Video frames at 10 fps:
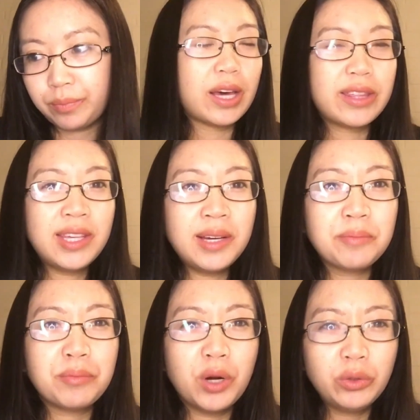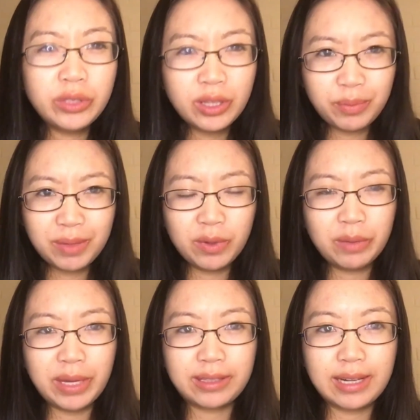I think most of the people in
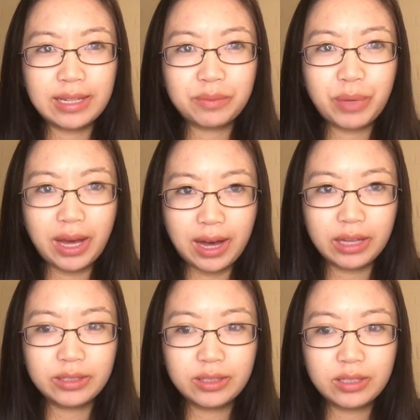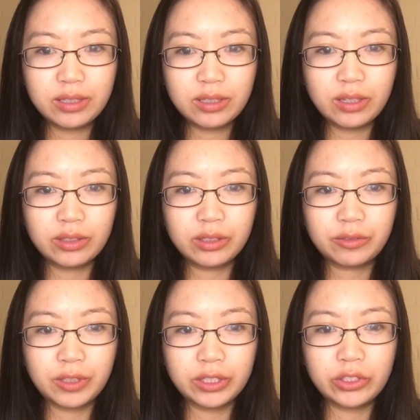my class passed on their
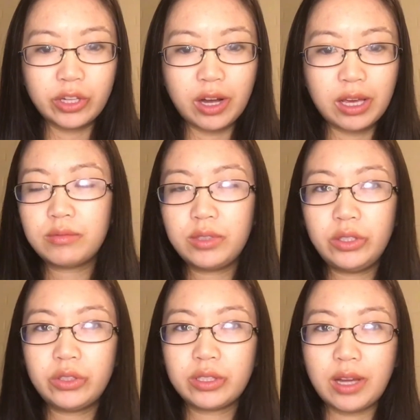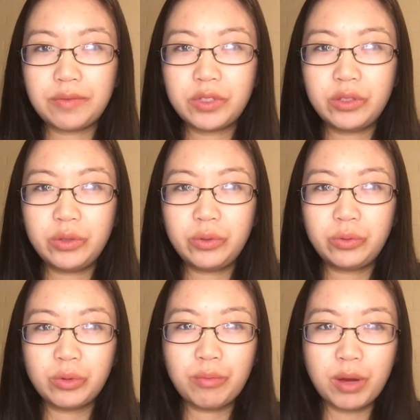first try. You just have to
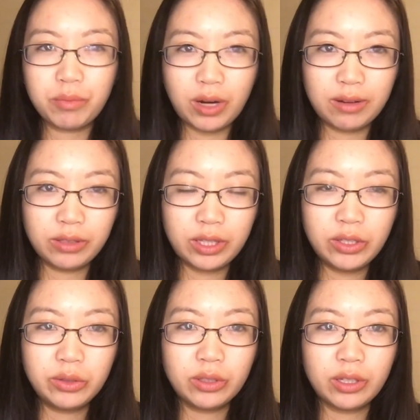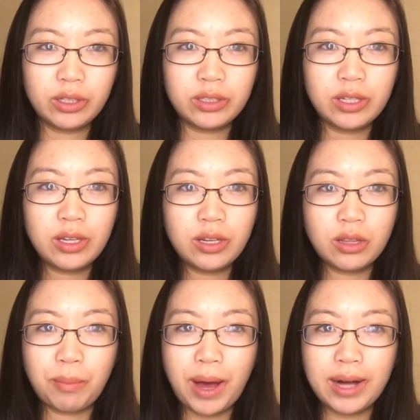remember everything you learned in the
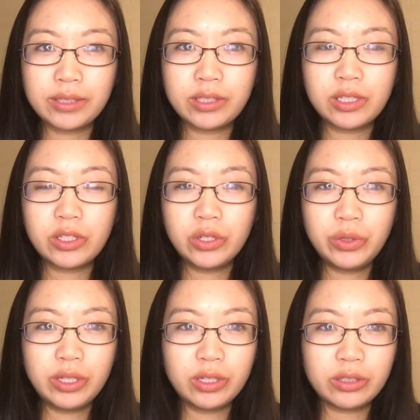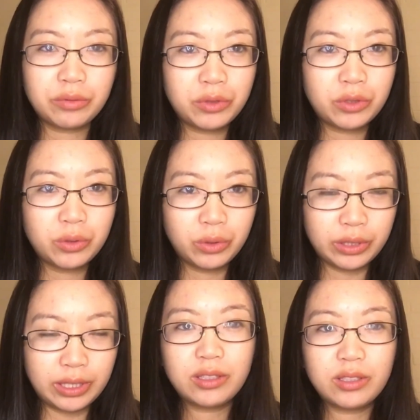past two years of
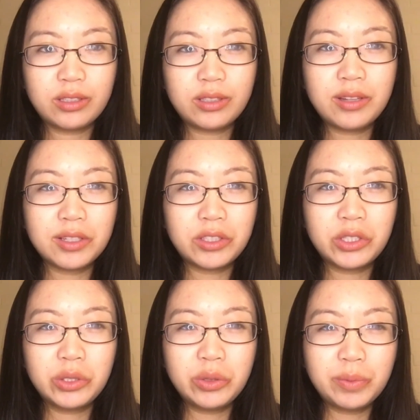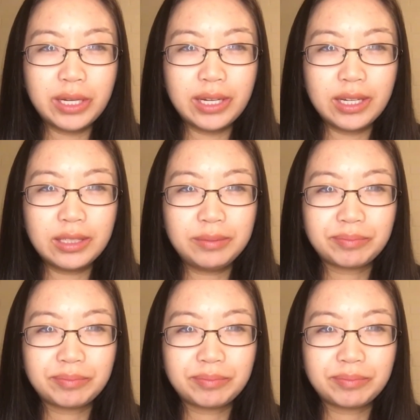schooling. It's not too bad.